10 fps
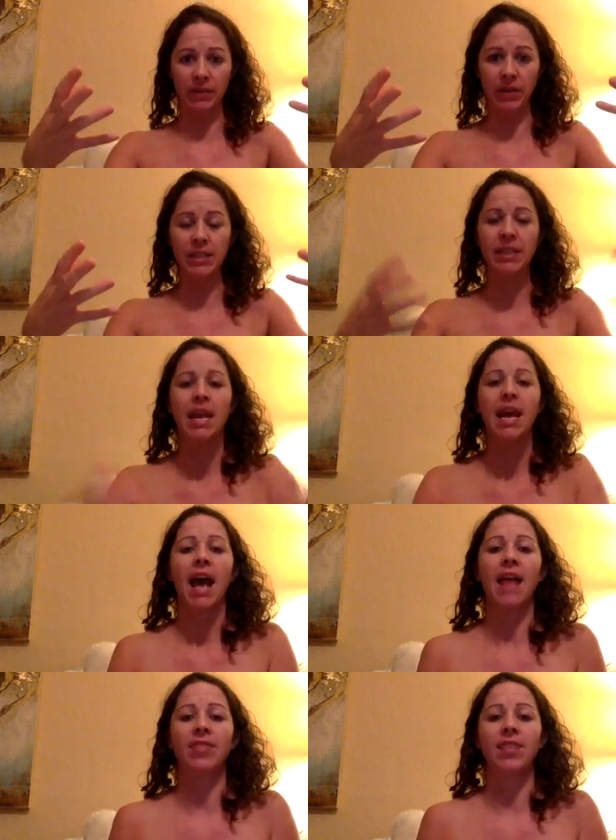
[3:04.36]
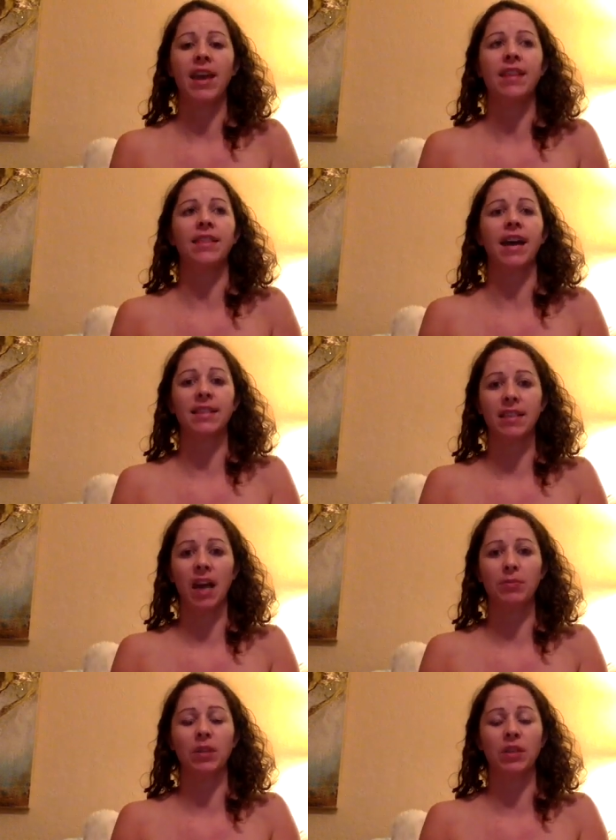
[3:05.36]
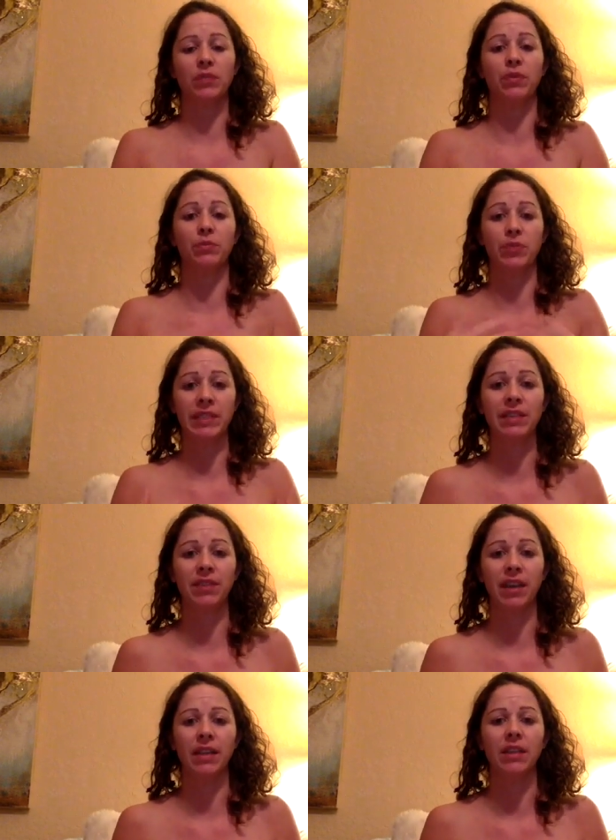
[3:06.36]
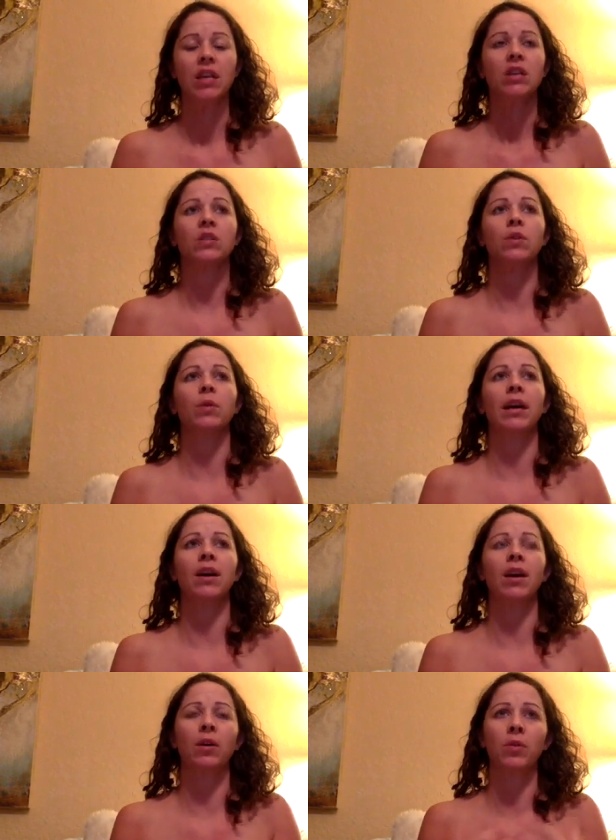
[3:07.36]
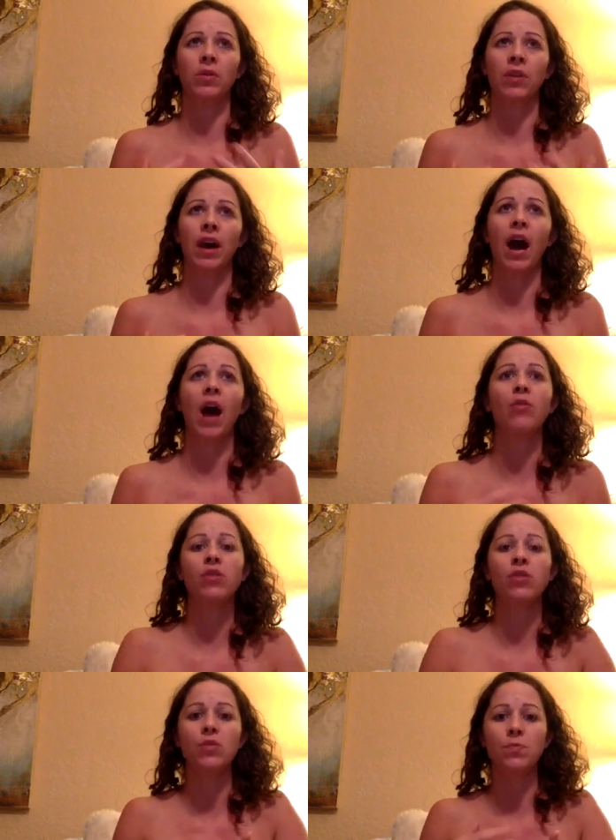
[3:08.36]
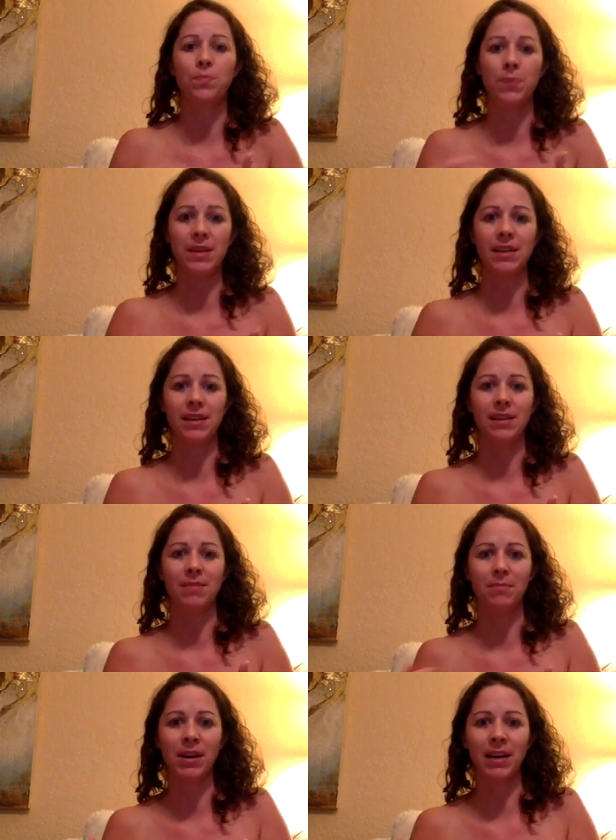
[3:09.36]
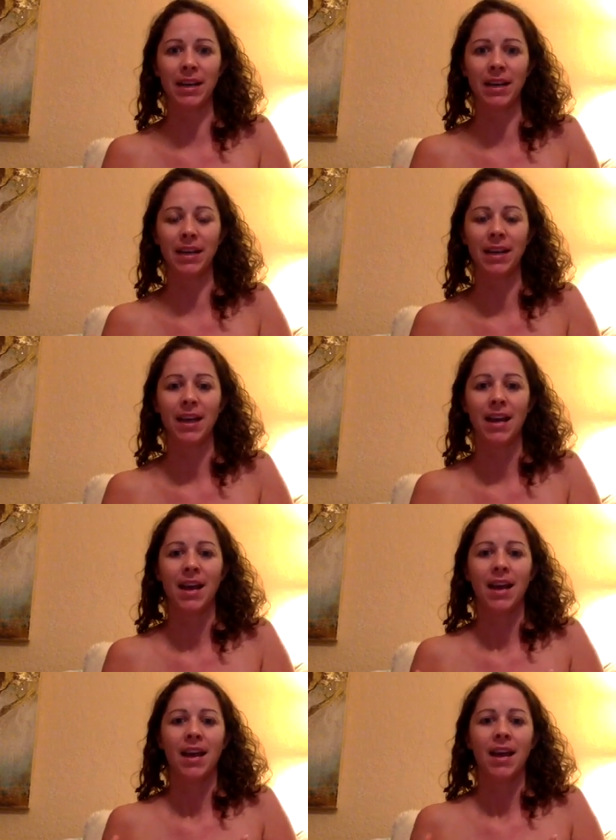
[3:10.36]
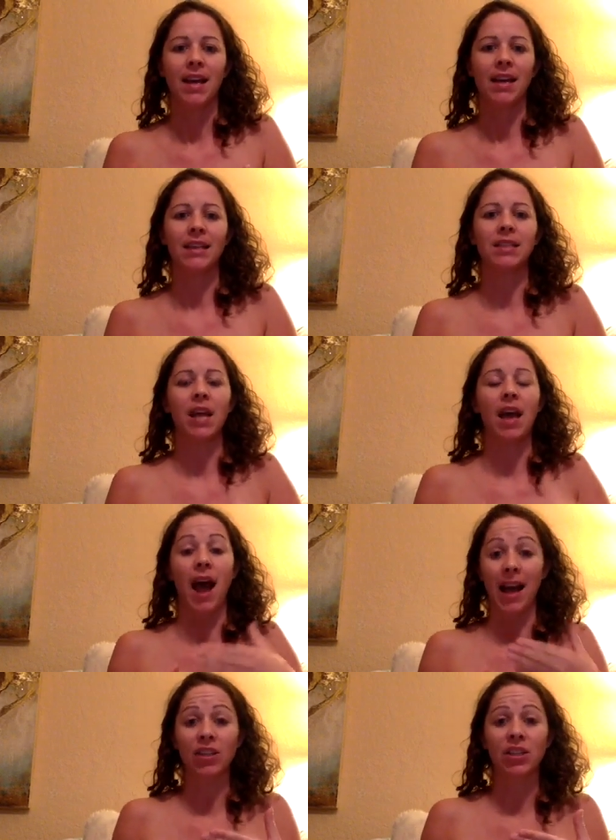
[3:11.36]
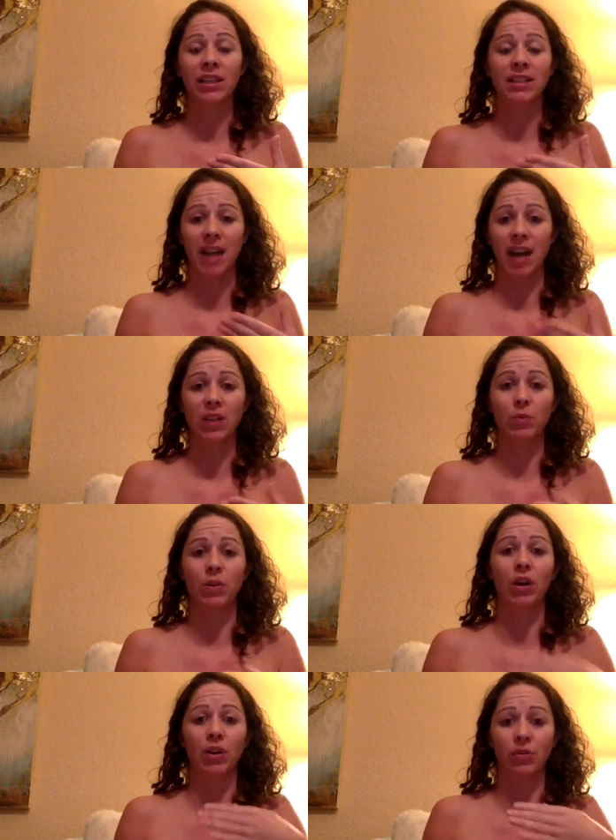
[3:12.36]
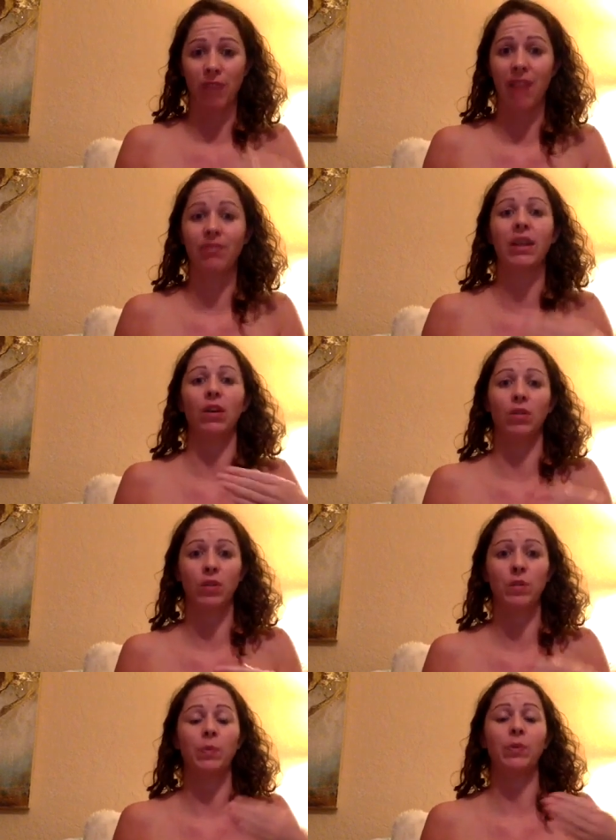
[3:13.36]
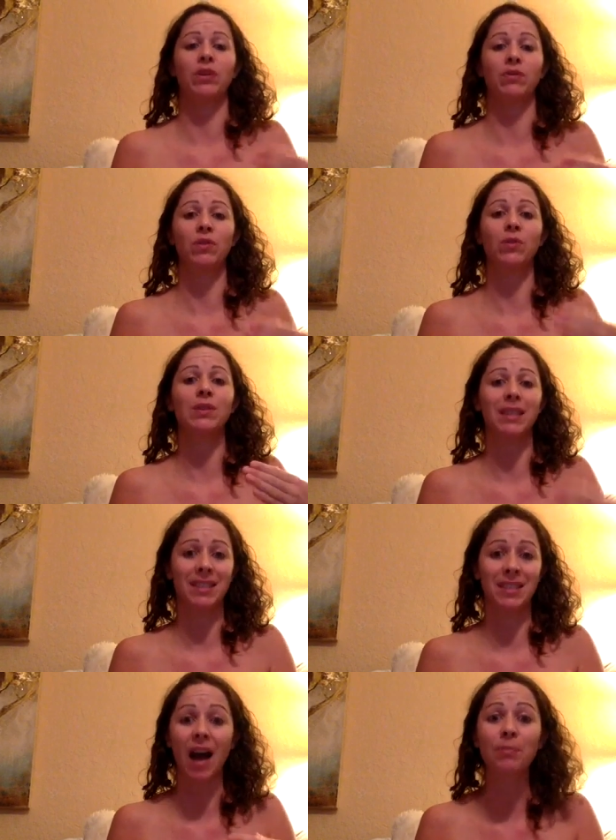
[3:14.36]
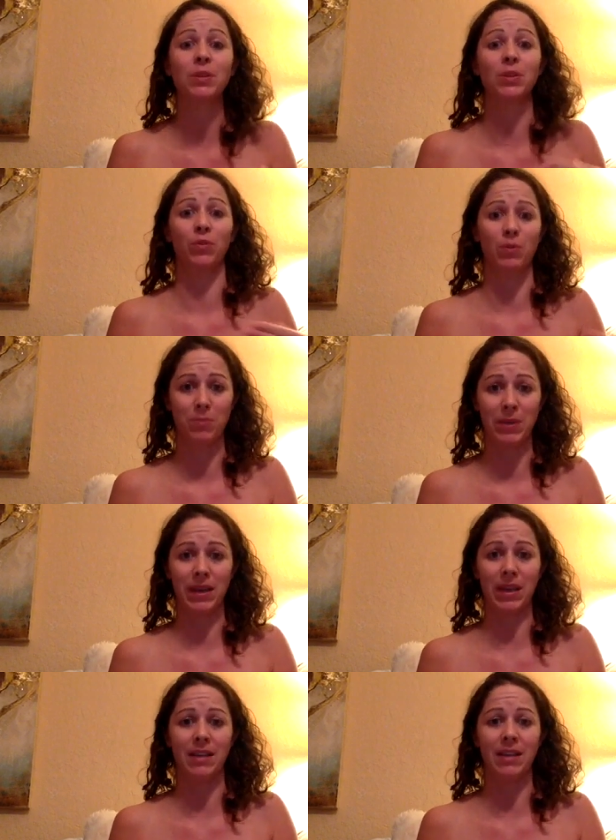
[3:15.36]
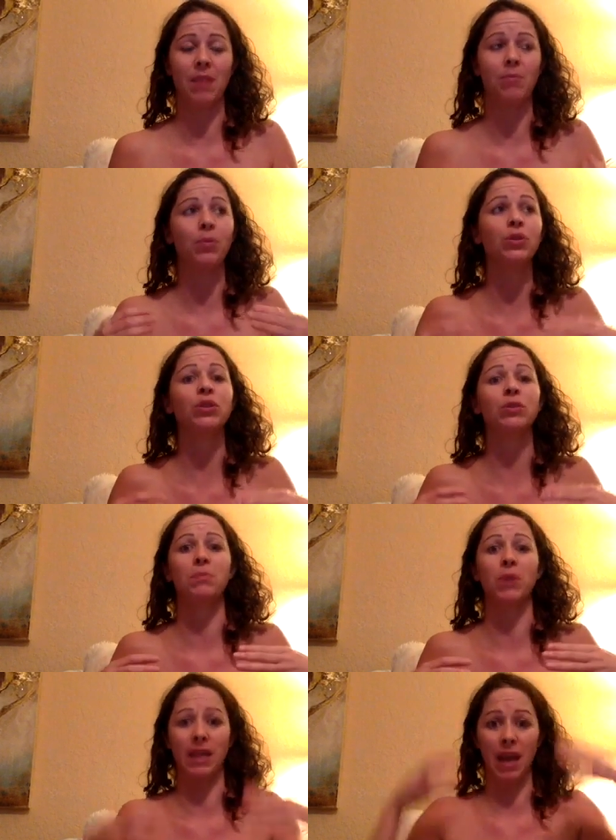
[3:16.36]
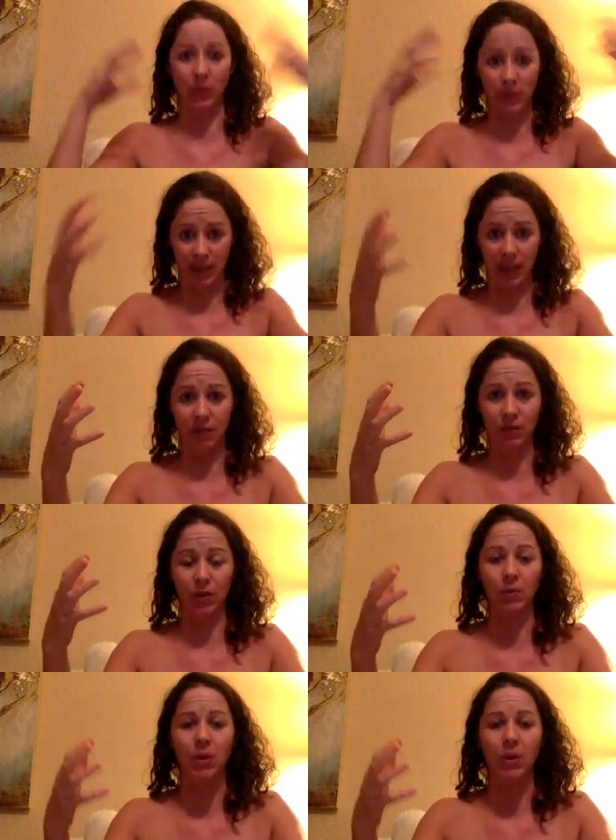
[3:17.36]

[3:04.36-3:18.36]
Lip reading: of us, and then that stops us from receiving it. So the how do you be money is actually starts with unraveling all those points of views that stops you from being it and puts money outside of you.